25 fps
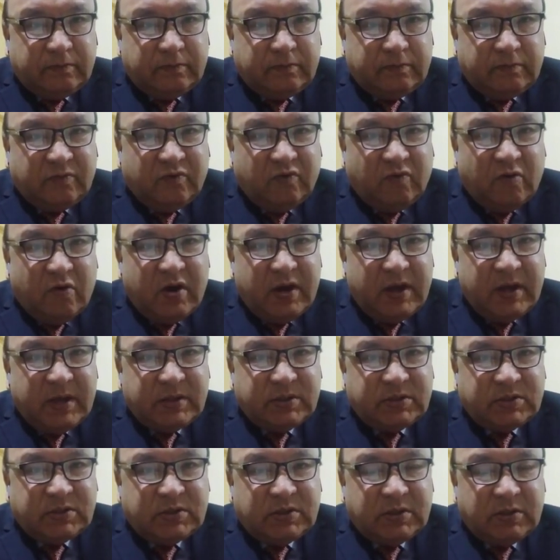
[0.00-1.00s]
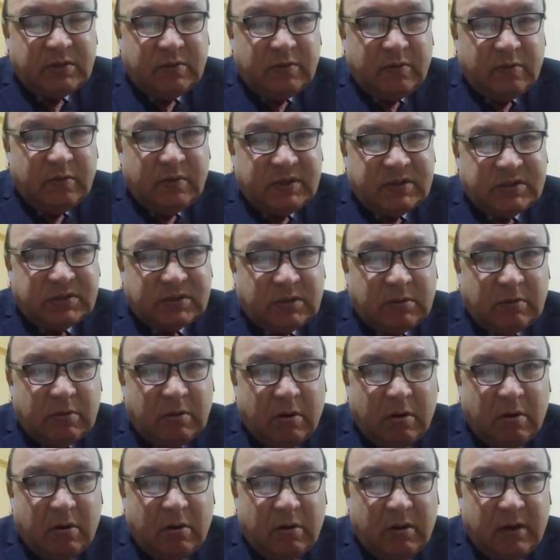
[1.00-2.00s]
voyage which
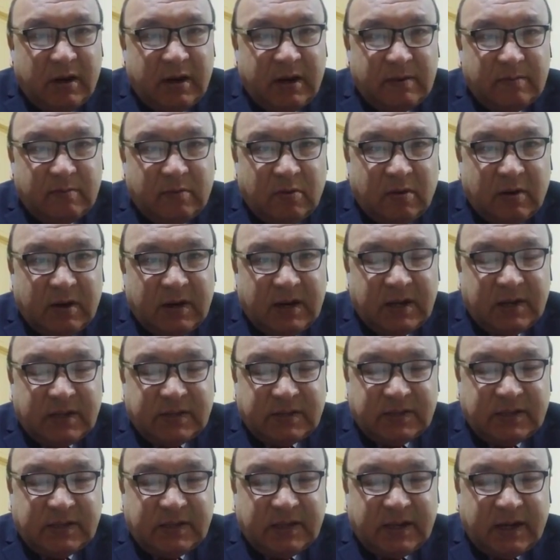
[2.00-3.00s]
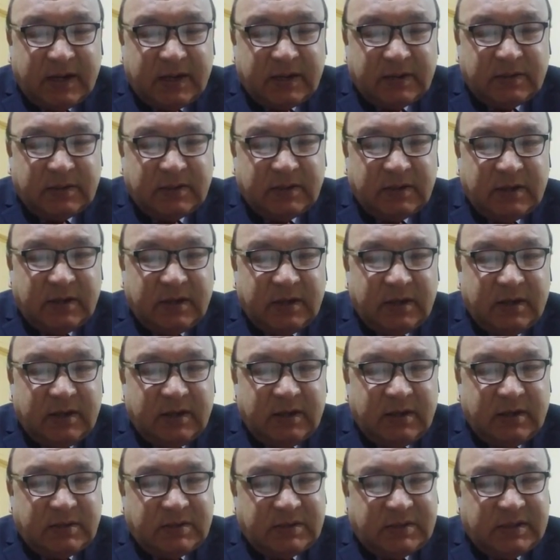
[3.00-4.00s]
law and morality had
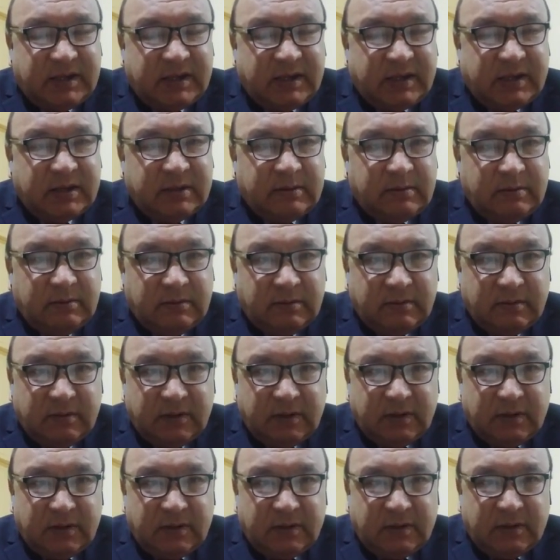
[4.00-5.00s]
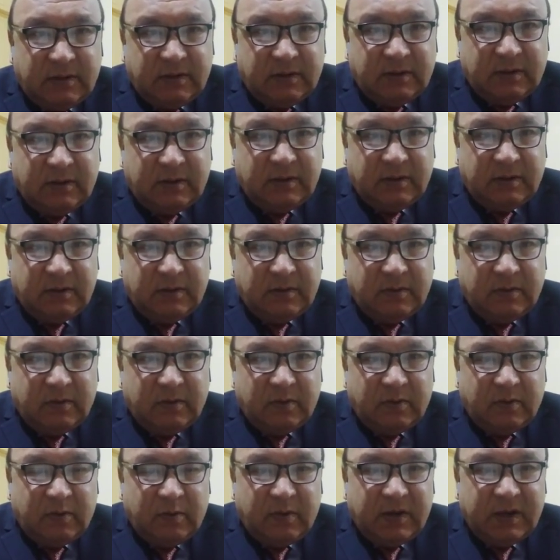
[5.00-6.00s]
taken, uh,
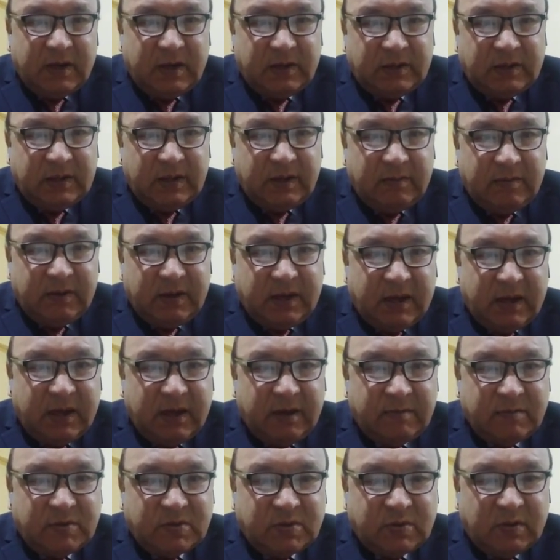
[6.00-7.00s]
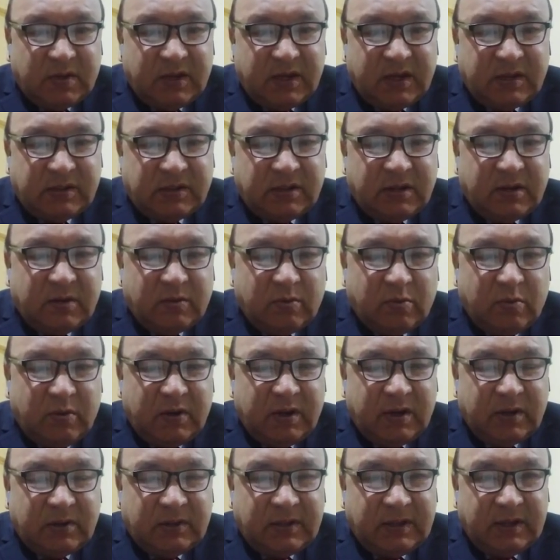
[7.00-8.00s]
where they became together,
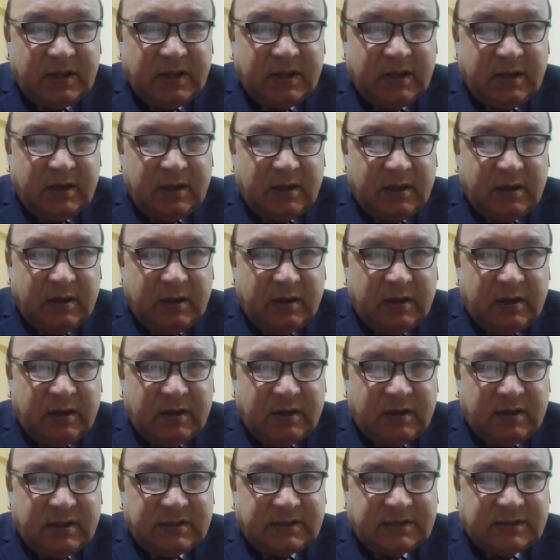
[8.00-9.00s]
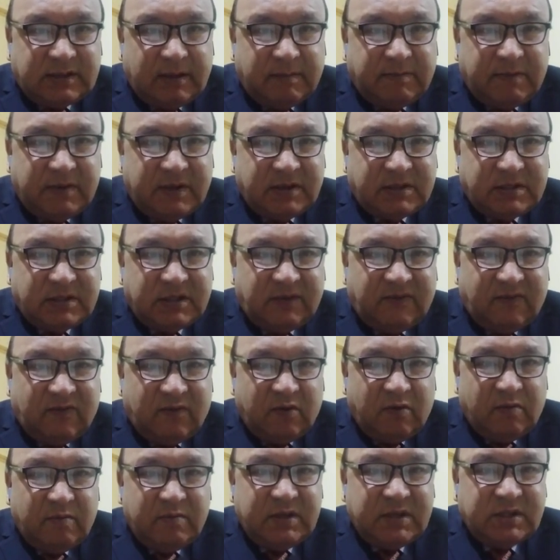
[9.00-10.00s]
where they uh, separated
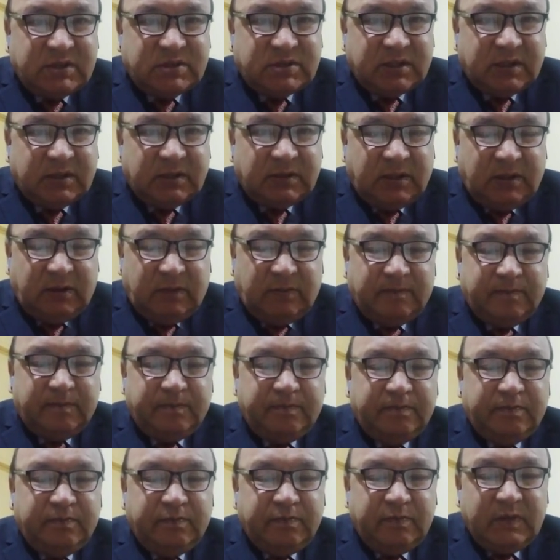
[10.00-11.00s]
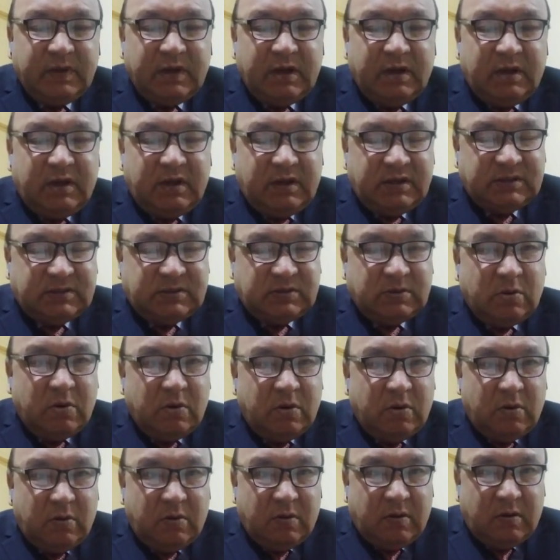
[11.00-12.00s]
from each other.
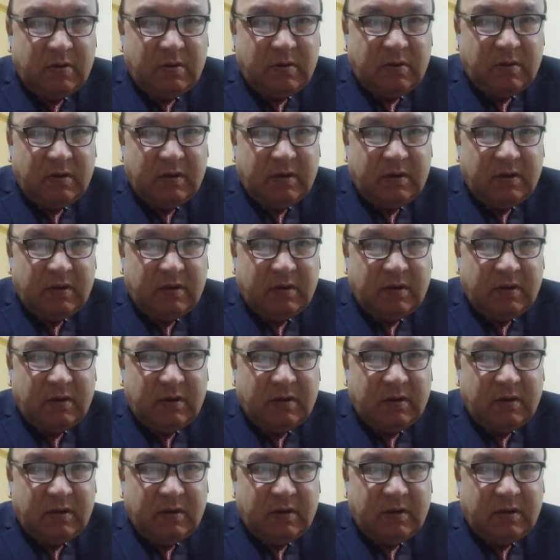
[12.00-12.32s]
So